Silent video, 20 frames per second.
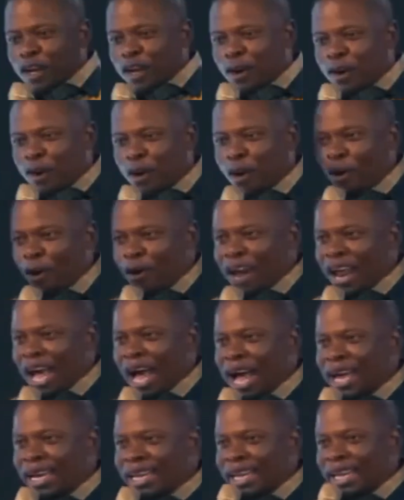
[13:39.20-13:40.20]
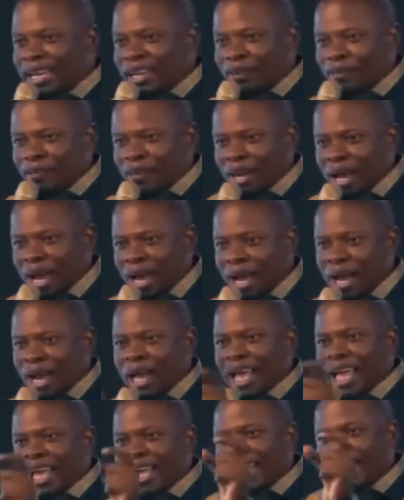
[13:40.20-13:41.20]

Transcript: the Lord had given her